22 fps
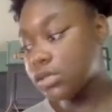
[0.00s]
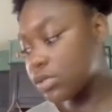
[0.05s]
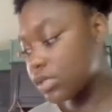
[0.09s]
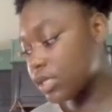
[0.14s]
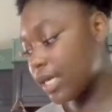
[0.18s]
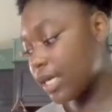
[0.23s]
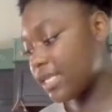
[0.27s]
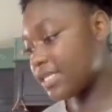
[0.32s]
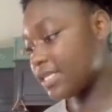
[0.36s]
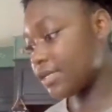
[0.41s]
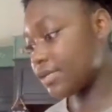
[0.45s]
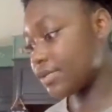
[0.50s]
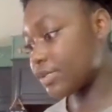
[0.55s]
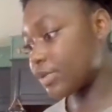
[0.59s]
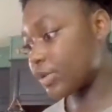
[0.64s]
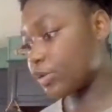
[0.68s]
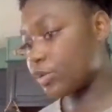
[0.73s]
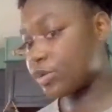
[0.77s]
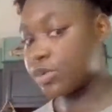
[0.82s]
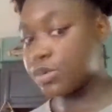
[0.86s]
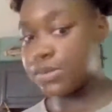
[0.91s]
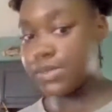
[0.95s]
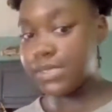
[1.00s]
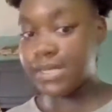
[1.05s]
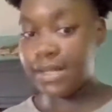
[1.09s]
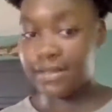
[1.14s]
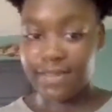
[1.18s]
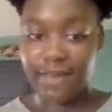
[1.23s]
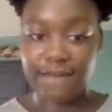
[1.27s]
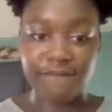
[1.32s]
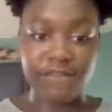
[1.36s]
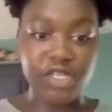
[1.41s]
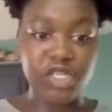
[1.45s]
So it's 18 years old, so
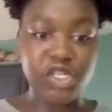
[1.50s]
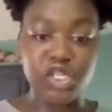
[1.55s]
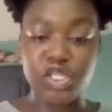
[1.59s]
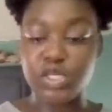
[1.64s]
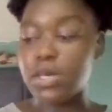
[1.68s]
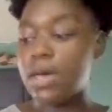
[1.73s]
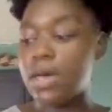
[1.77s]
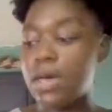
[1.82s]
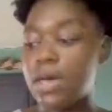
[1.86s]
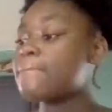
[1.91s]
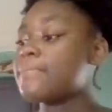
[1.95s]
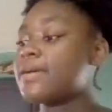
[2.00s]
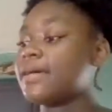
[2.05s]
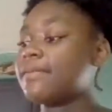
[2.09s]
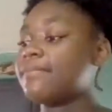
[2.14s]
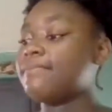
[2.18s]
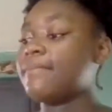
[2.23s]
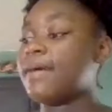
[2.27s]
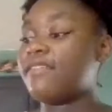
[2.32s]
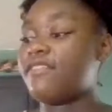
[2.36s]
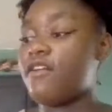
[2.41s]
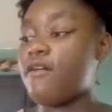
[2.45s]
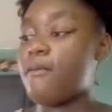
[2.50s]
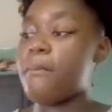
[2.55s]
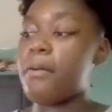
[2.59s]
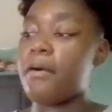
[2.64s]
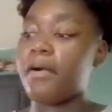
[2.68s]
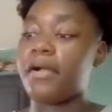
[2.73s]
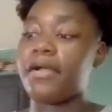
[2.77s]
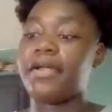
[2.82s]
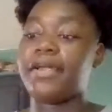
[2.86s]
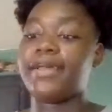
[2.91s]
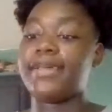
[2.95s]
it's not that vintage. But my
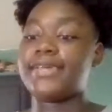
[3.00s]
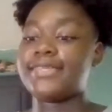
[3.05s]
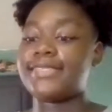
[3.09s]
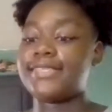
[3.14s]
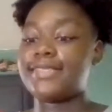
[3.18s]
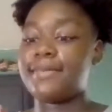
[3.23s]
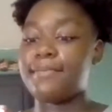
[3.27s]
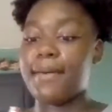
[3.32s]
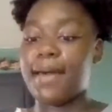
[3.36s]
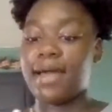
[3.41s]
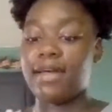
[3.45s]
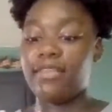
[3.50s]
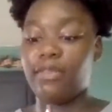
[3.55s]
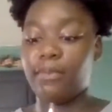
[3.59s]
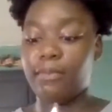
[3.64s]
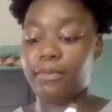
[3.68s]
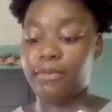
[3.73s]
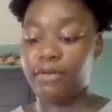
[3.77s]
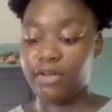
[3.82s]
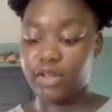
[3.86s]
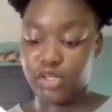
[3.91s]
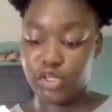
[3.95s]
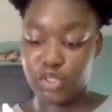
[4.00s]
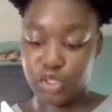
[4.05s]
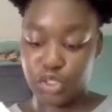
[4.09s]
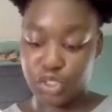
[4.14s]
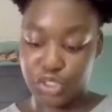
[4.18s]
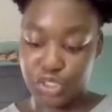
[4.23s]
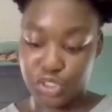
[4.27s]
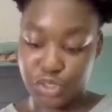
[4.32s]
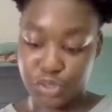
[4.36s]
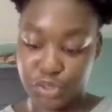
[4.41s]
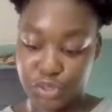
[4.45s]
favorite part is the back of the book because
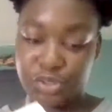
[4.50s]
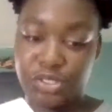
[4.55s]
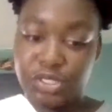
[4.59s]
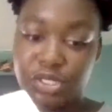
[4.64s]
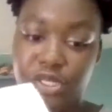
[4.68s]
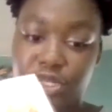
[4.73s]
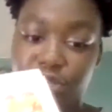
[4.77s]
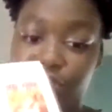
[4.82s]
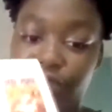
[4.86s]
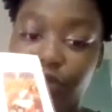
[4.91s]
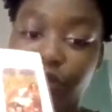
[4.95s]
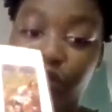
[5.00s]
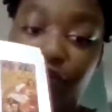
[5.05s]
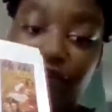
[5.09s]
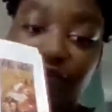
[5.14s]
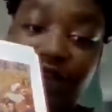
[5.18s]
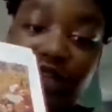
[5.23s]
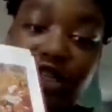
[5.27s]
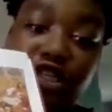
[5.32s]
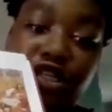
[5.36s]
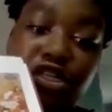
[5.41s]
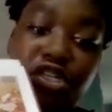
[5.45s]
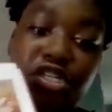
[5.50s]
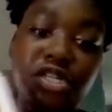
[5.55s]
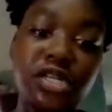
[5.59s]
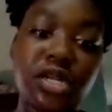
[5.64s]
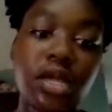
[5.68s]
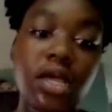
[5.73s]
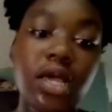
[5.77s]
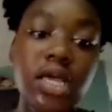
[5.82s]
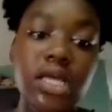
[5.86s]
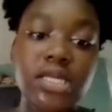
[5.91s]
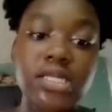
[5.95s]
it just shows the cute little
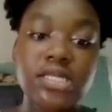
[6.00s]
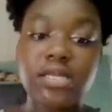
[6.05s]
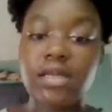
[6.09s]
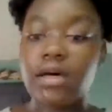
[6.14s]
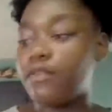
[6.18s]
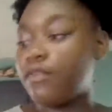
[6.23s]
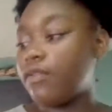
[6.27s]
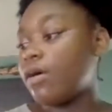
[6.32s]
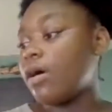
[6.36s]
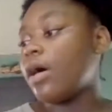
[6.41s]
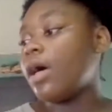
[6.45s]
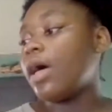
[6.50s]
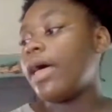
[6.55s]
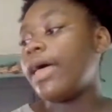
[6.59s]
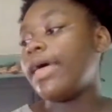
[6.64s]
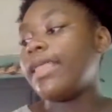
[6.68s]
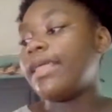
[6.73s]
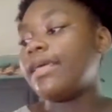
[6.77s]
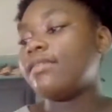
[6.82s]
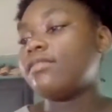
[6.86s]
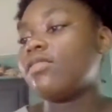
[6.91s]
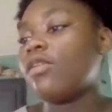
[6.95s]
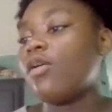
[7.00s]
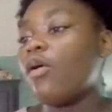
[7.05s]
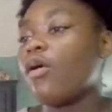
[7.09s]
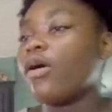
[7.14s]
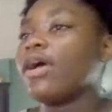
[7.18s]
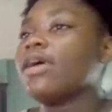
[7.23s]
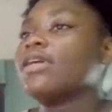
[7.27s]
vintage stuff in it.